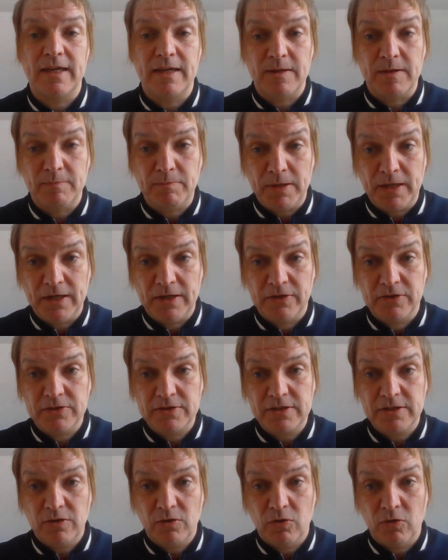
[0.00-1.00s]

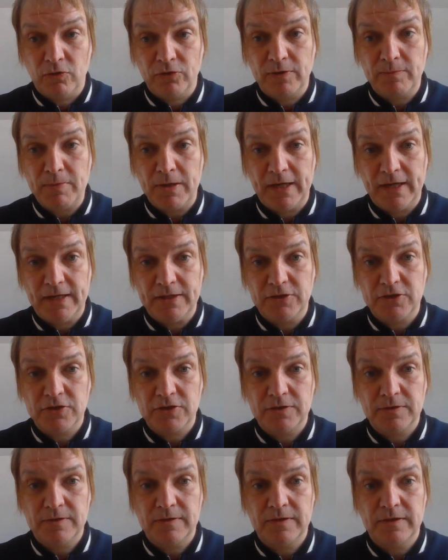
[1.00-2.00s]
appears on the page.